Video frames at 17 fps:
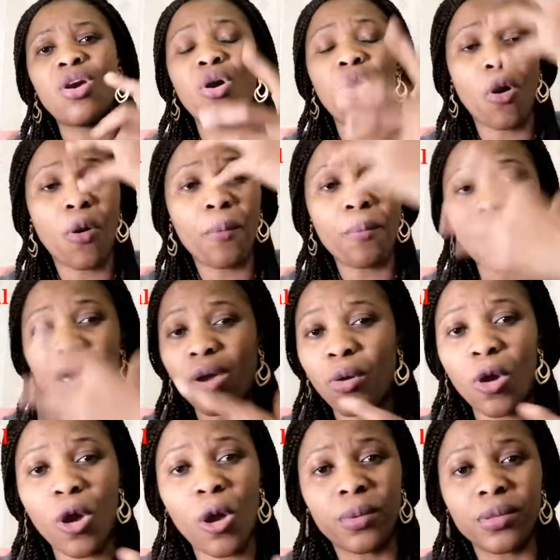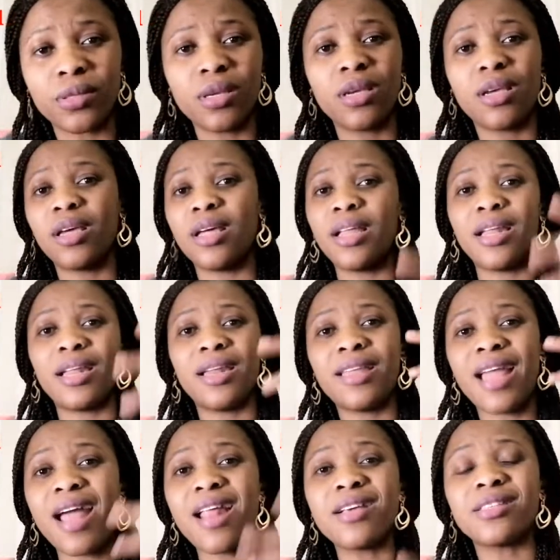or makeups,
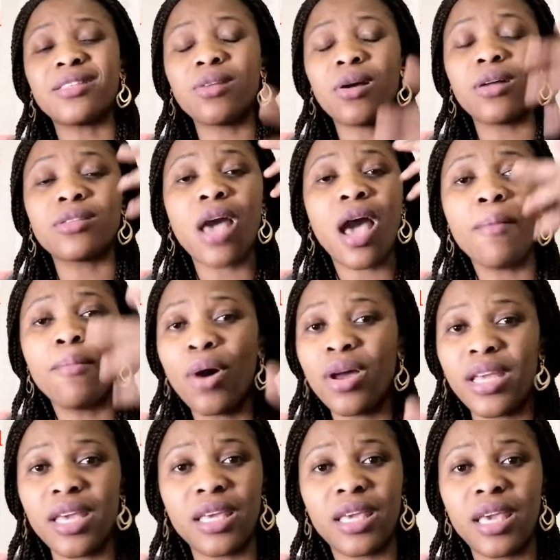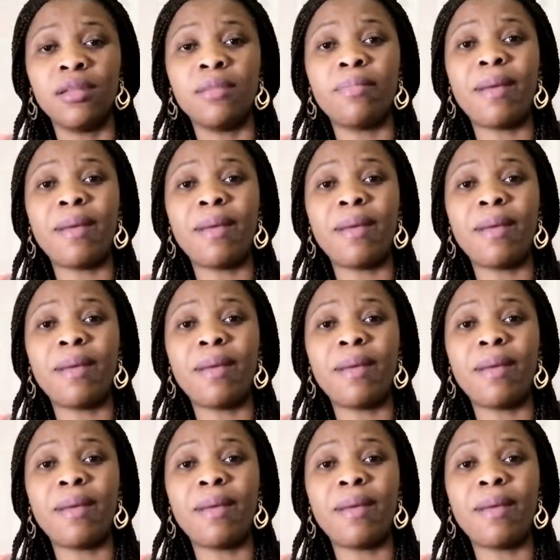that is not born again.